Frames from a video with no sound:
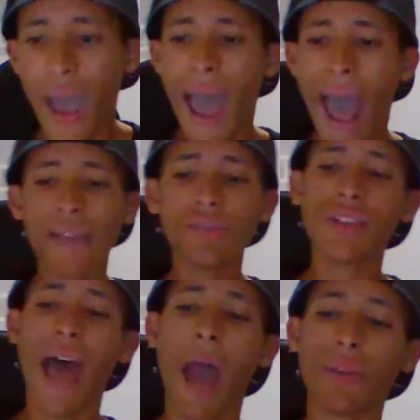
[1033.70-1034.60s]
After
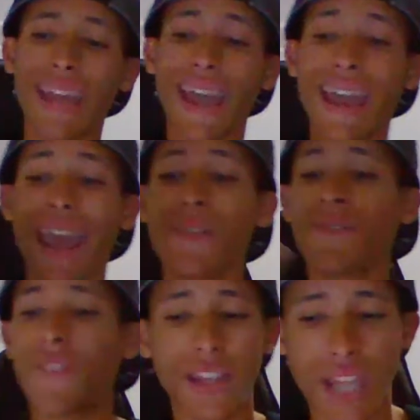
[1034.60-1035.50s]
that, we get a
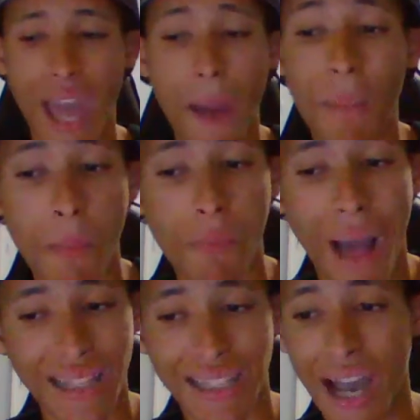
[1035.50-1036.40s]
vignette by
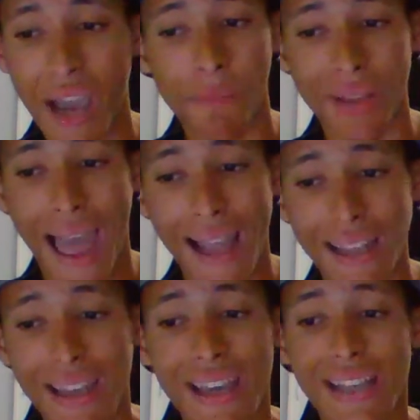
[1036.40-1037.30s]
Malachi Black
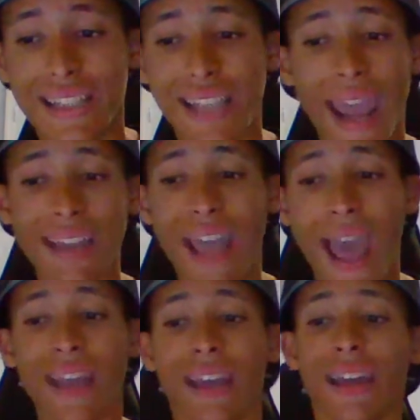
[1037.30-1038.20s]
saying
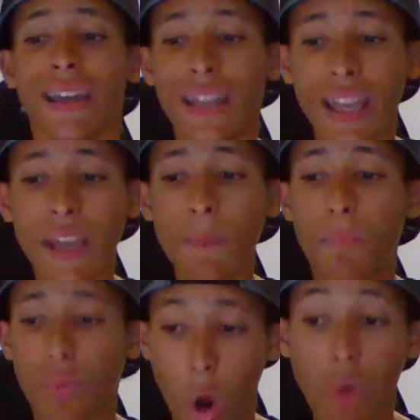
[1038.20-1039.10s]
that he
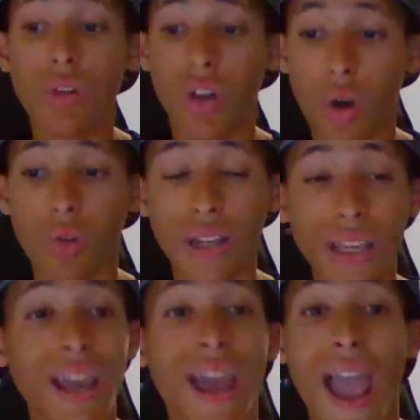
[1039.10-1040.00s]
broke
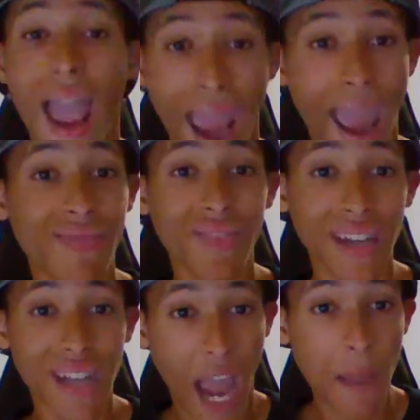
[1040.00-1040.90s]
Cody and the
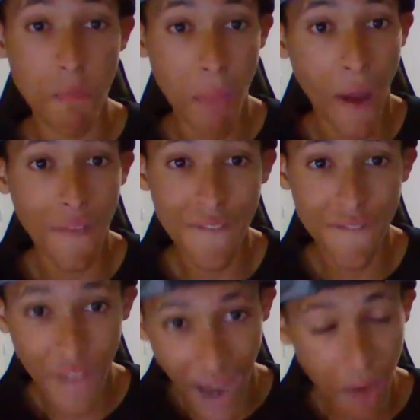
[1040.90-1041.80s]
Nightmare
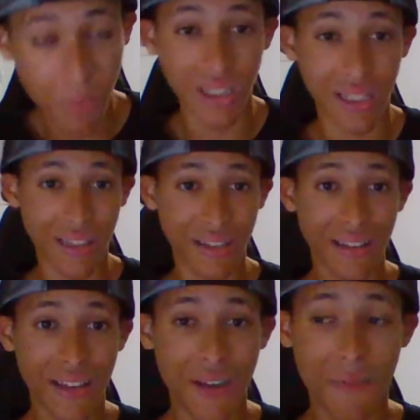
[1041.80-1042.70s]
family
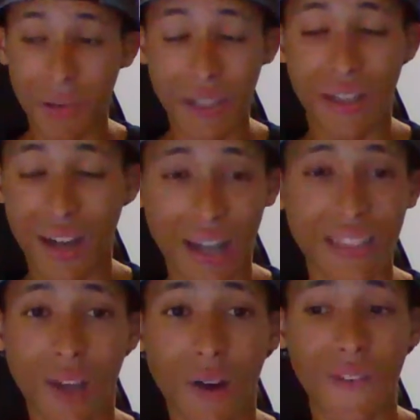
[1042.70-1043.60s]

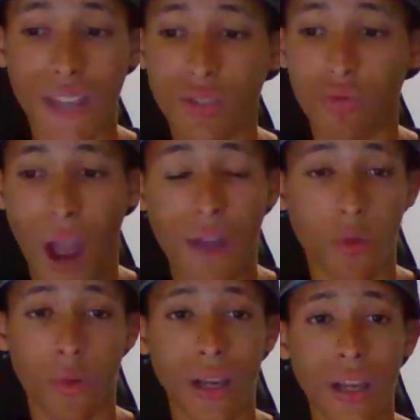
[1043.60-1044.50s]
because of his
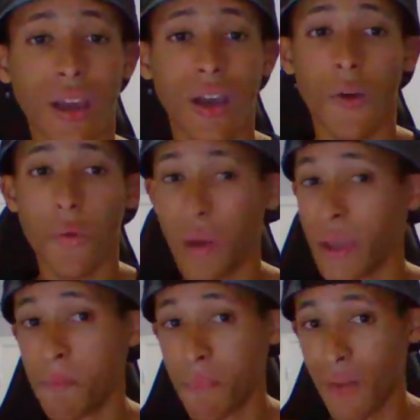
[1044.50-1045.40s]
rivalry with